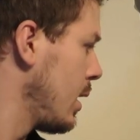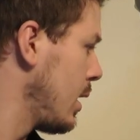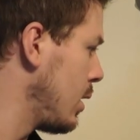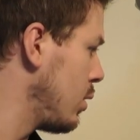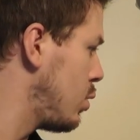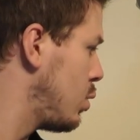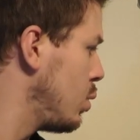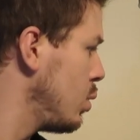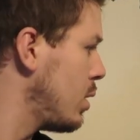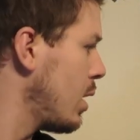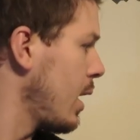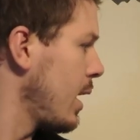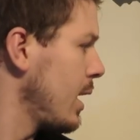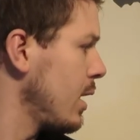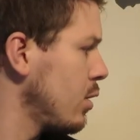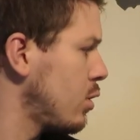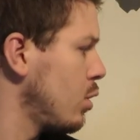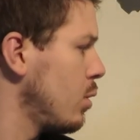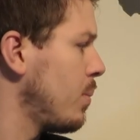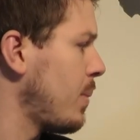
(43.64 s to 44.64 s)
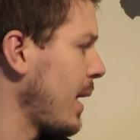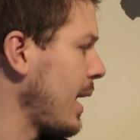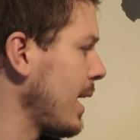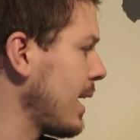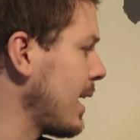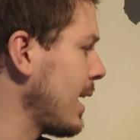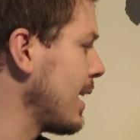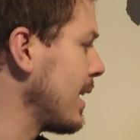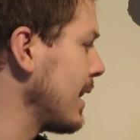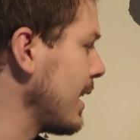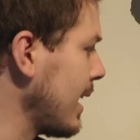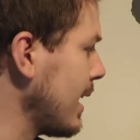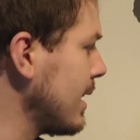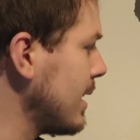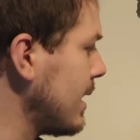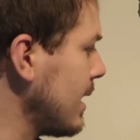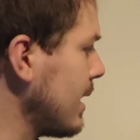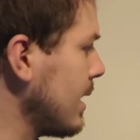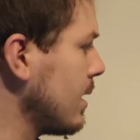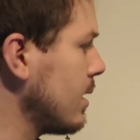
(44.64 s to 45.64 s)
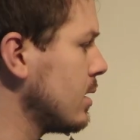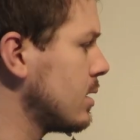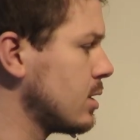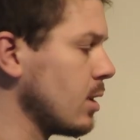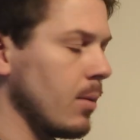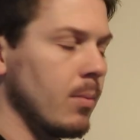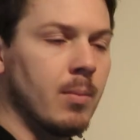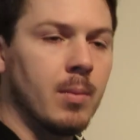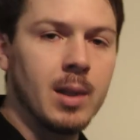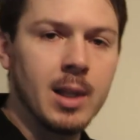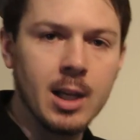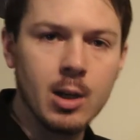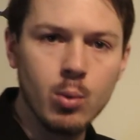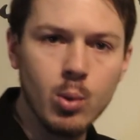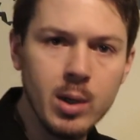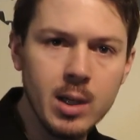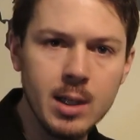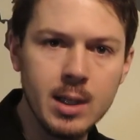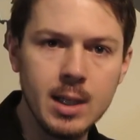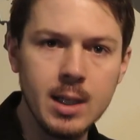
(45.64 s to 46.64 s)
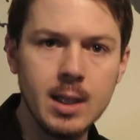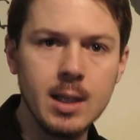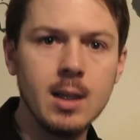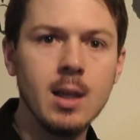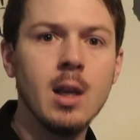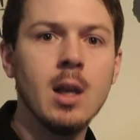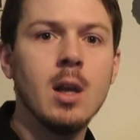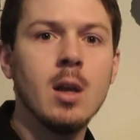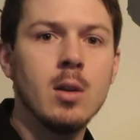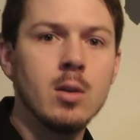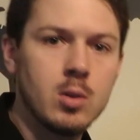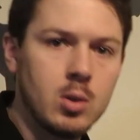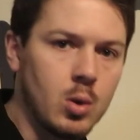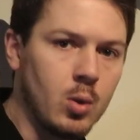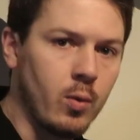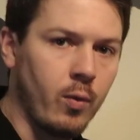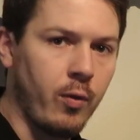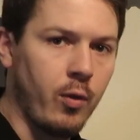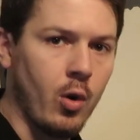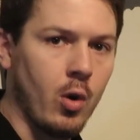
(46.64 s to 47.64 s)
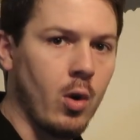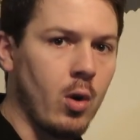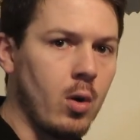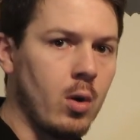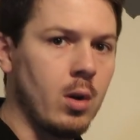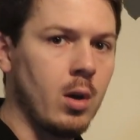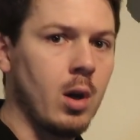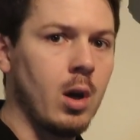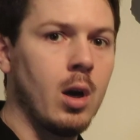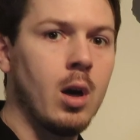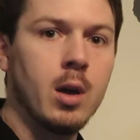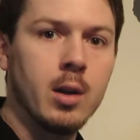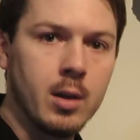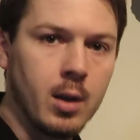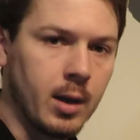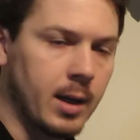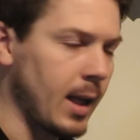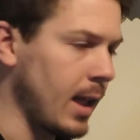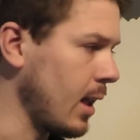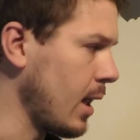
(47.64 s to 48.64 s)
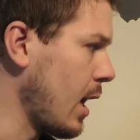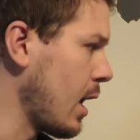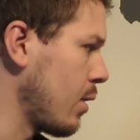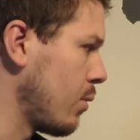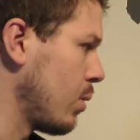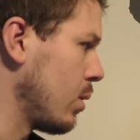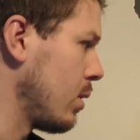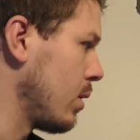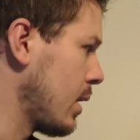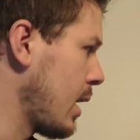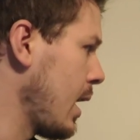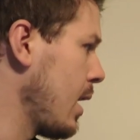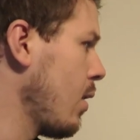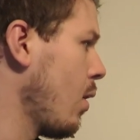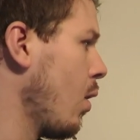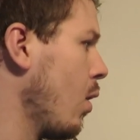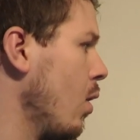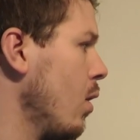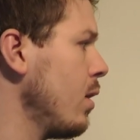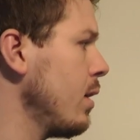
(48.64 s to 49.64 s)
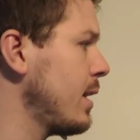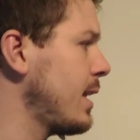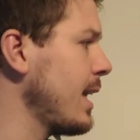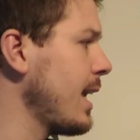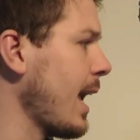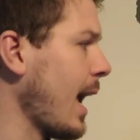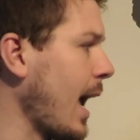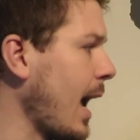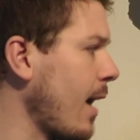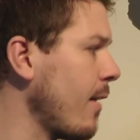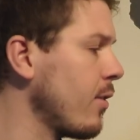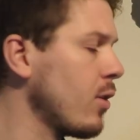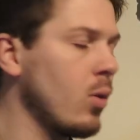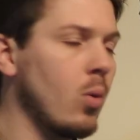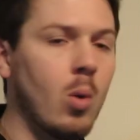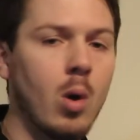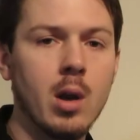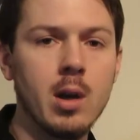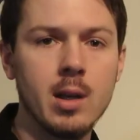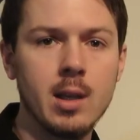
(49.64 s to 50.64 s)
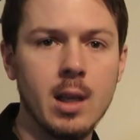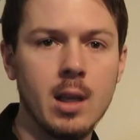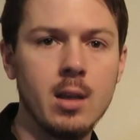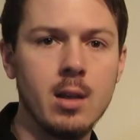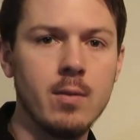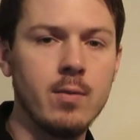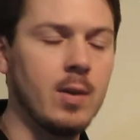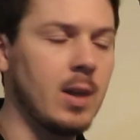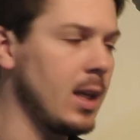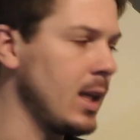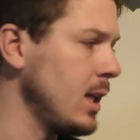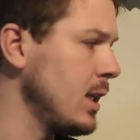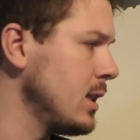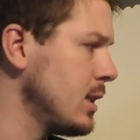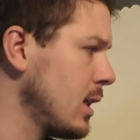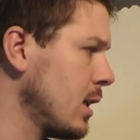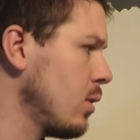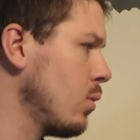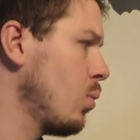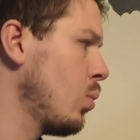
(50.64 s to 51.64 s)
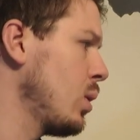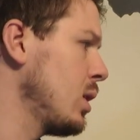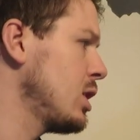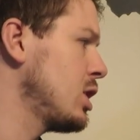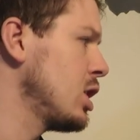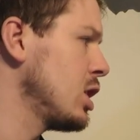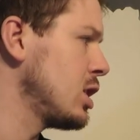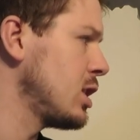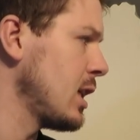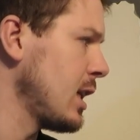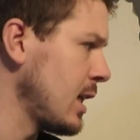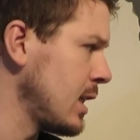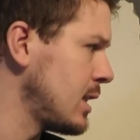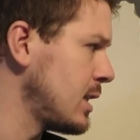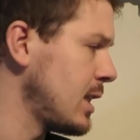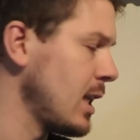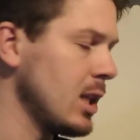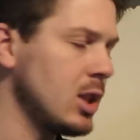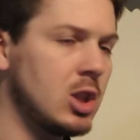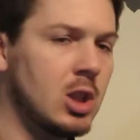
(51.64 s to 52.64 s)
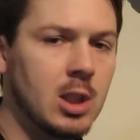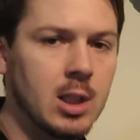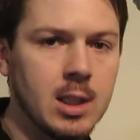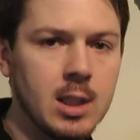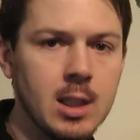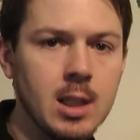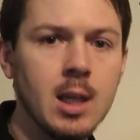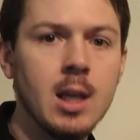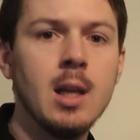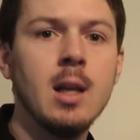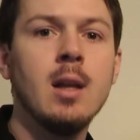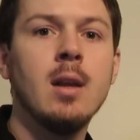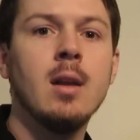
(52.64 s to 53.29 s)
the interbanking lending some liquidity for the collateral, okay? Or they have quantitative easing, which is essentially